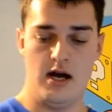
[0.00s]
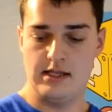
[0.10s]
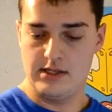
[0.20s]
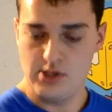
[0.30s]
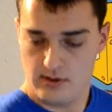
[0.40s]

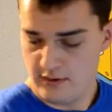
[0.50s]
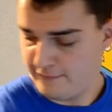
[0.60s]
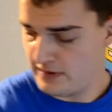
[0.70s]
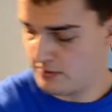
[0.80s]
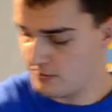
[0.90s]
This yo-yo
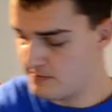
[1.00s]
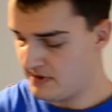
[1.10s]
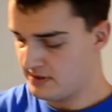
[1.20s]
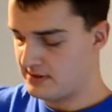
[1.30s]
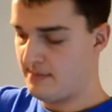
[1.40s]
finger
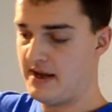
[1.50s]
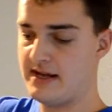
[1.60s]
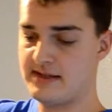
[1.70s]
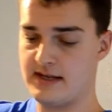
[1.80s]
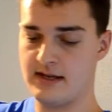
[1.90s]
spins
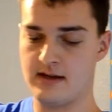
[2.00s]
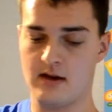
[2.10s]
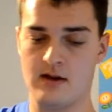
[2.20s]
amazing.